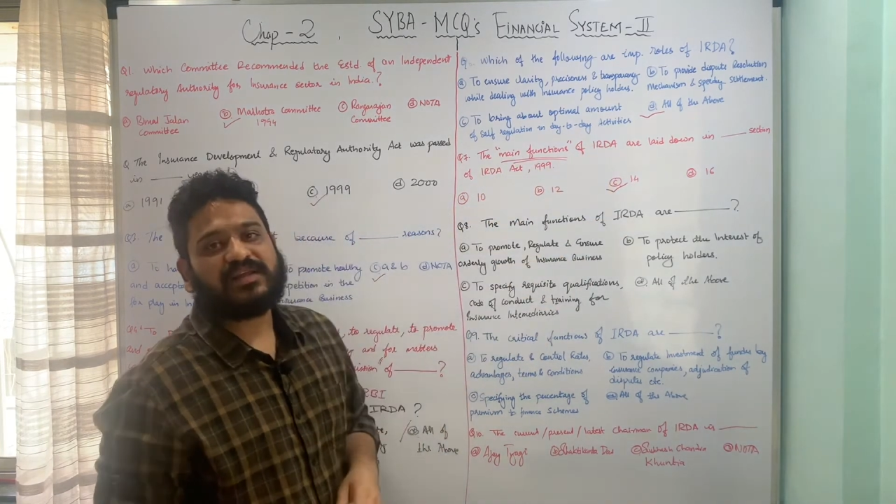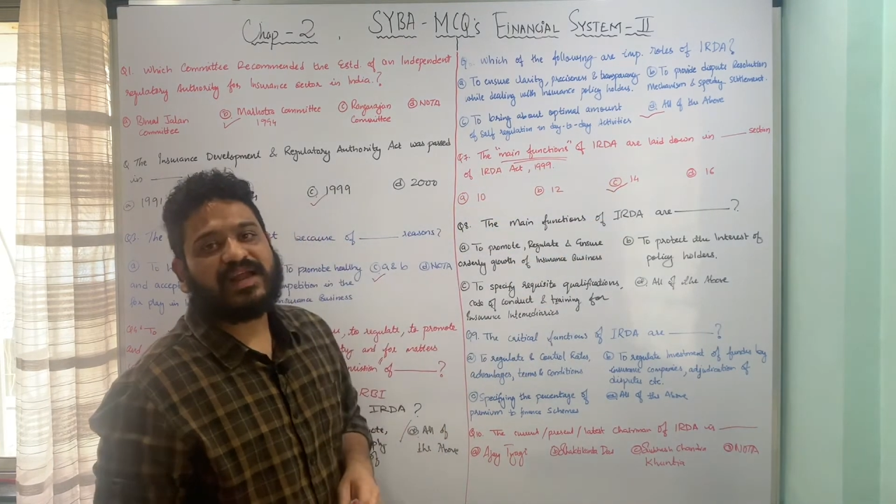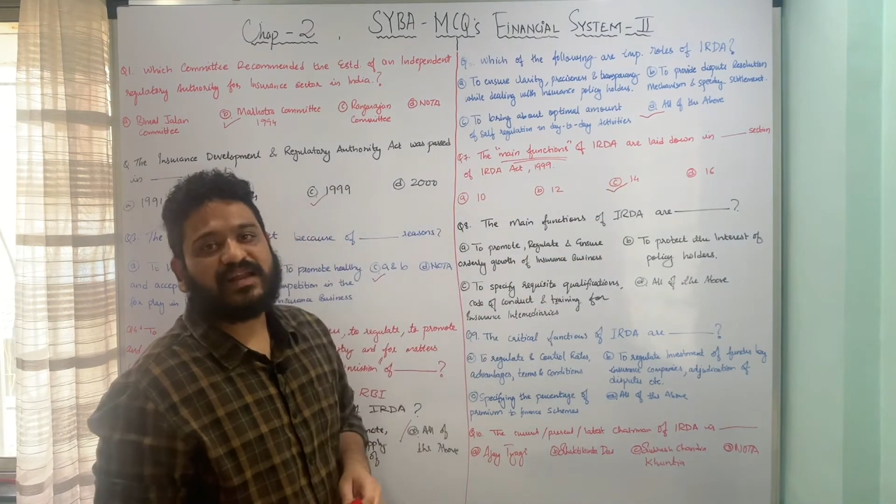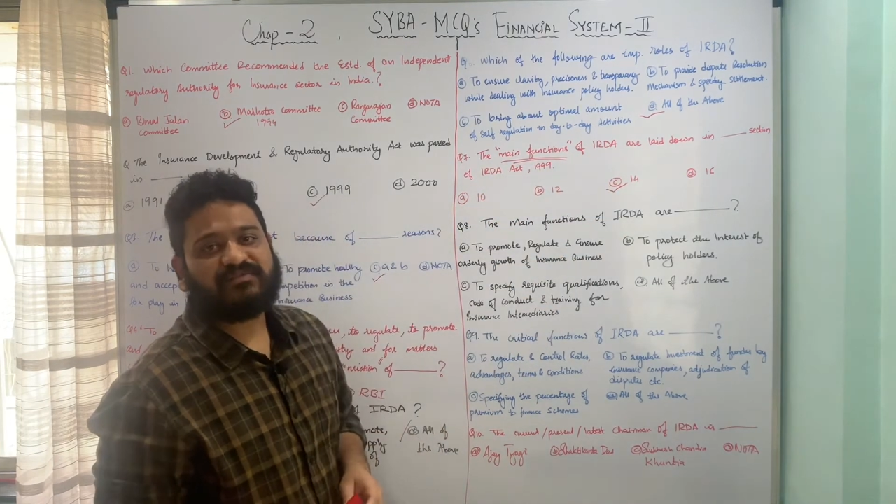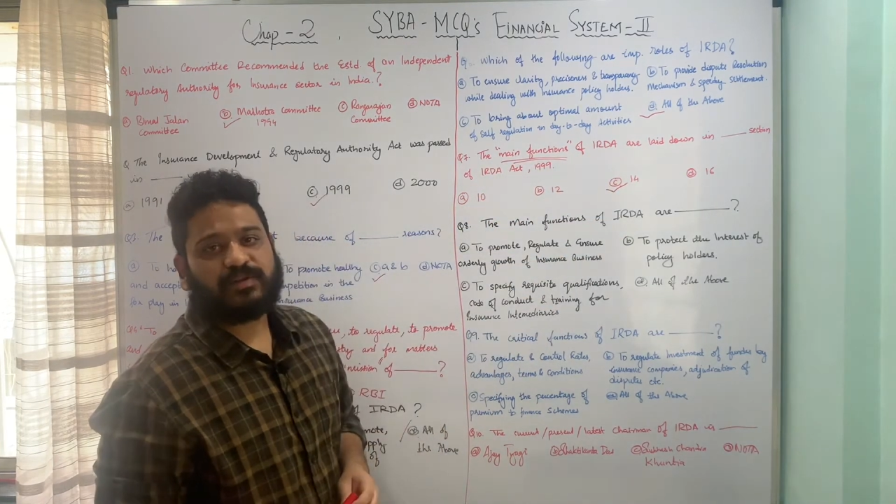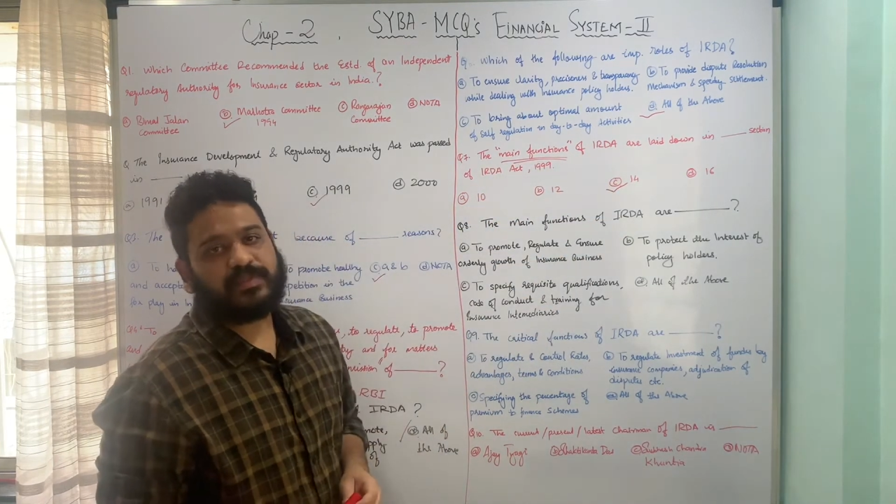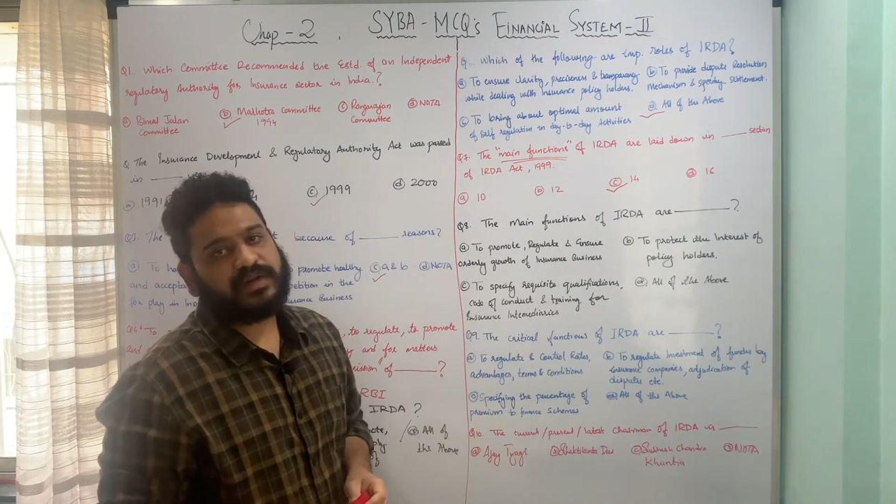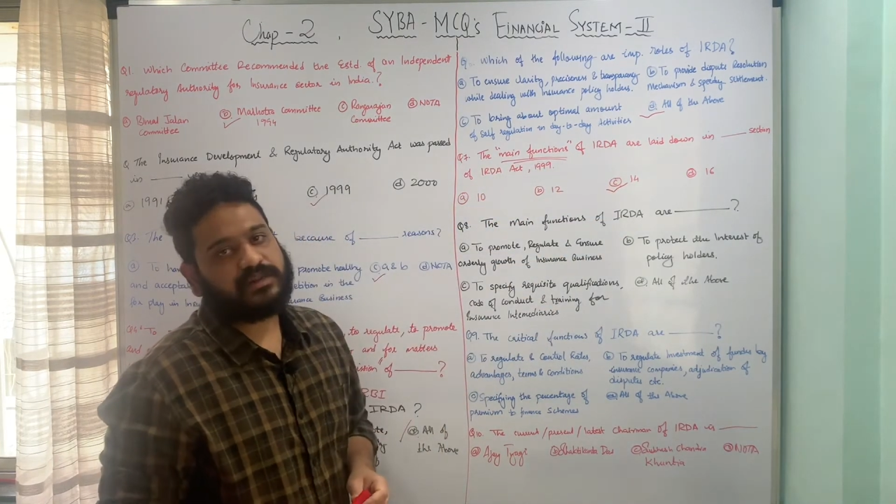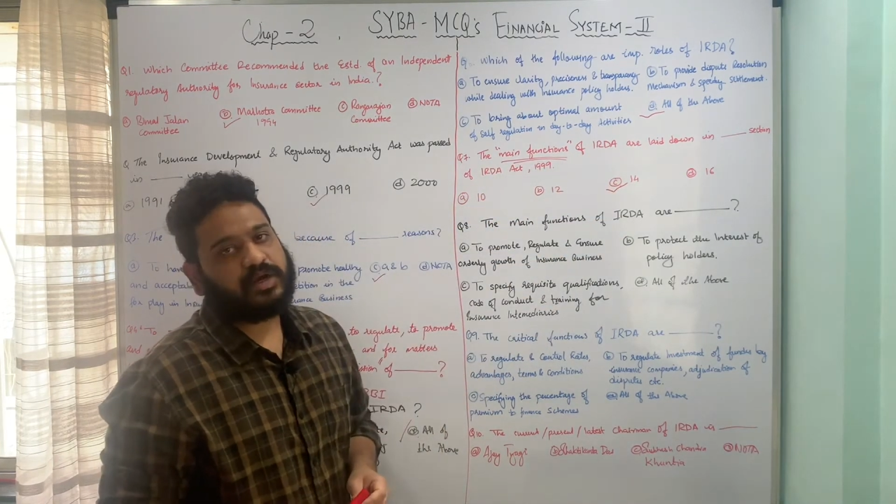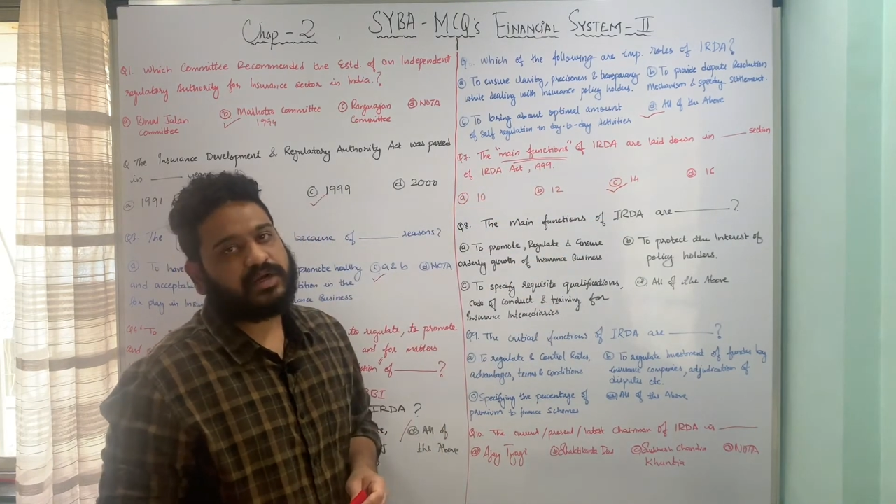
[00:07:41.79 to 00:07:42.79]
and Development
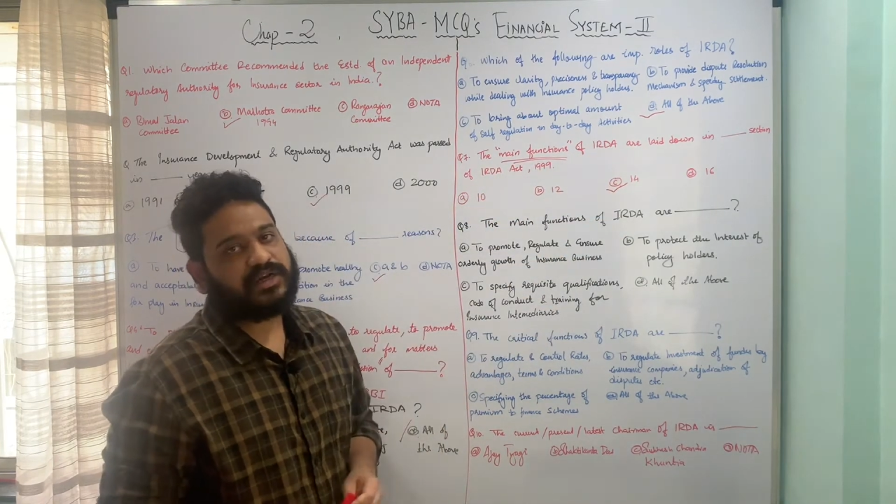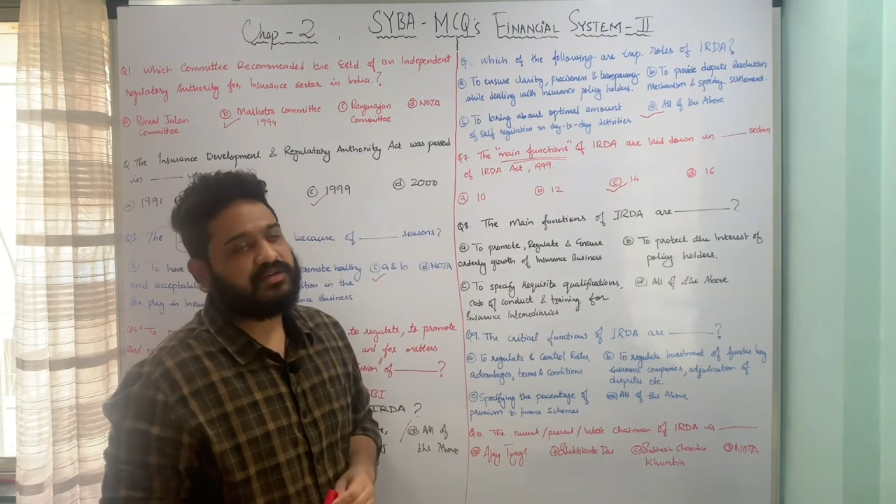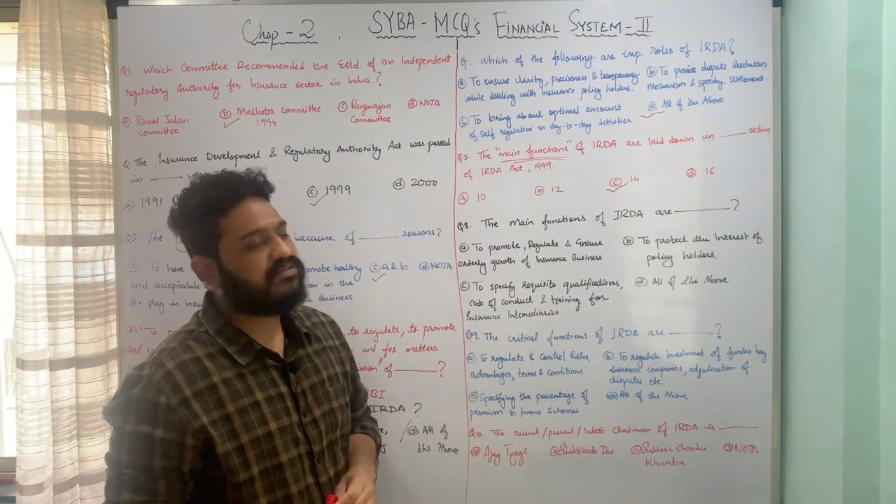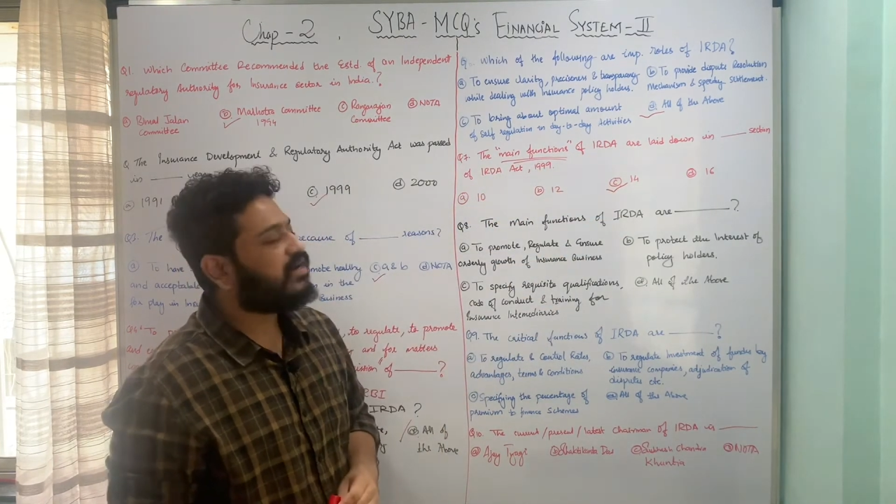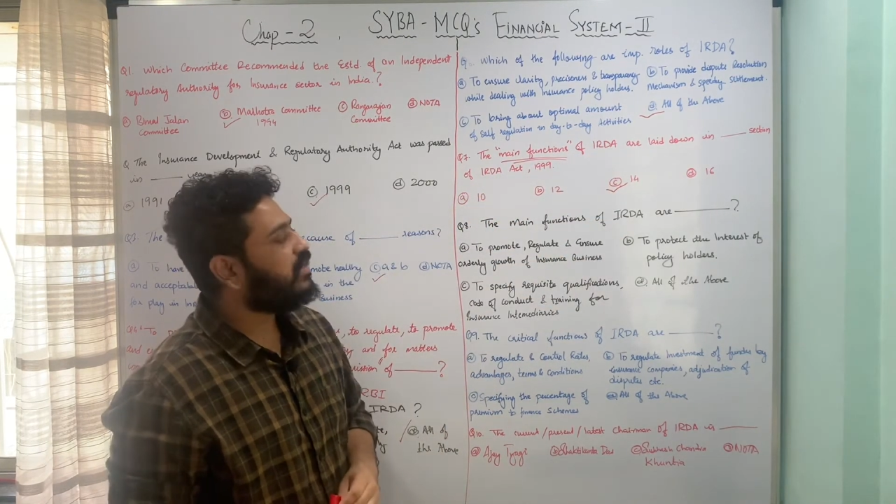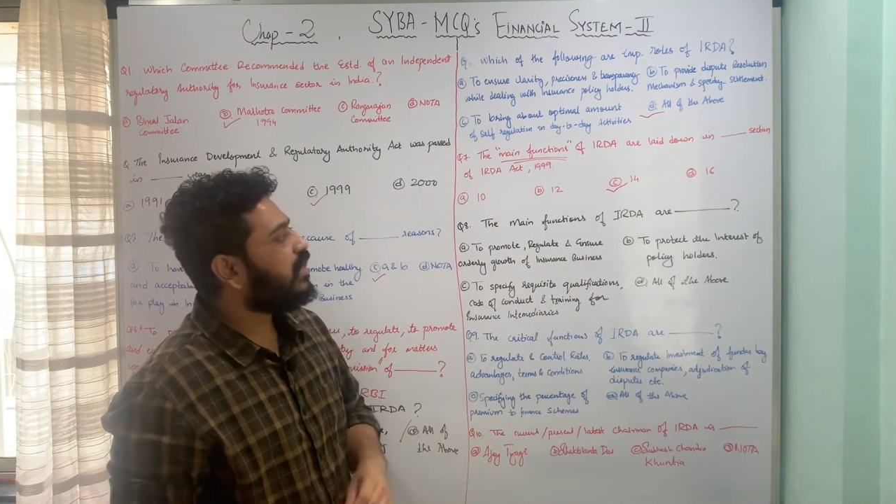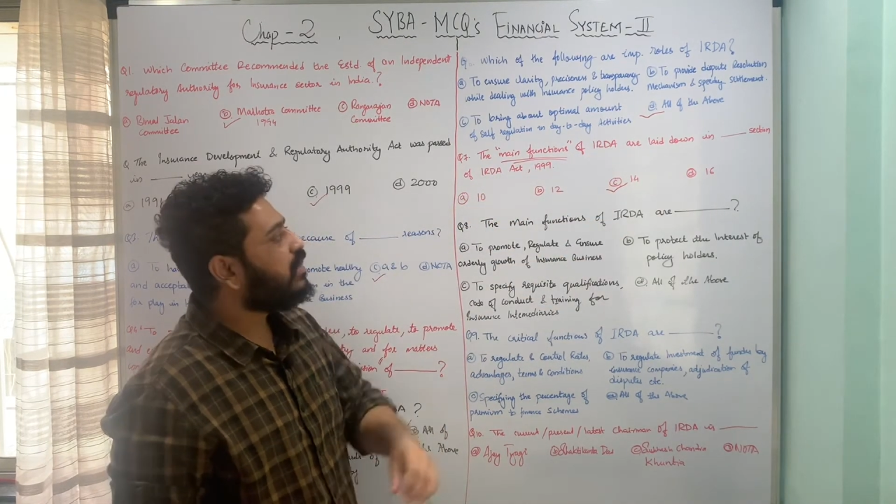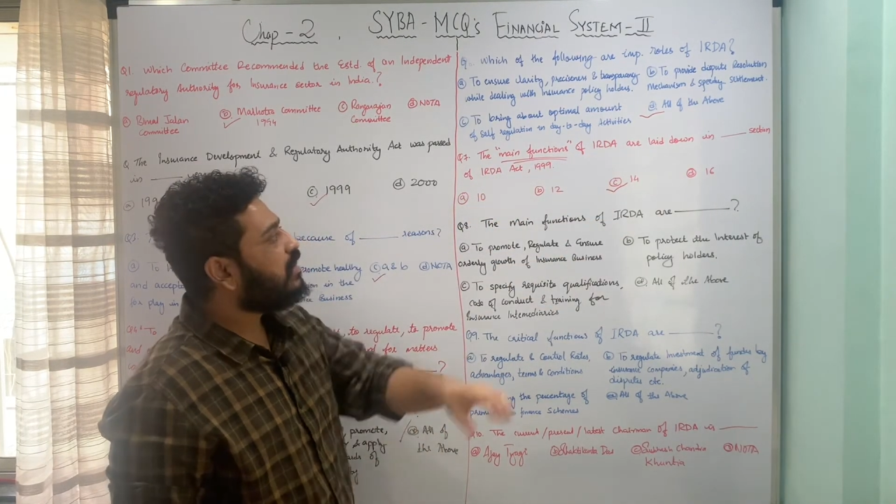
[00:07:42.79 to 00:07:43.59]
Authority of India.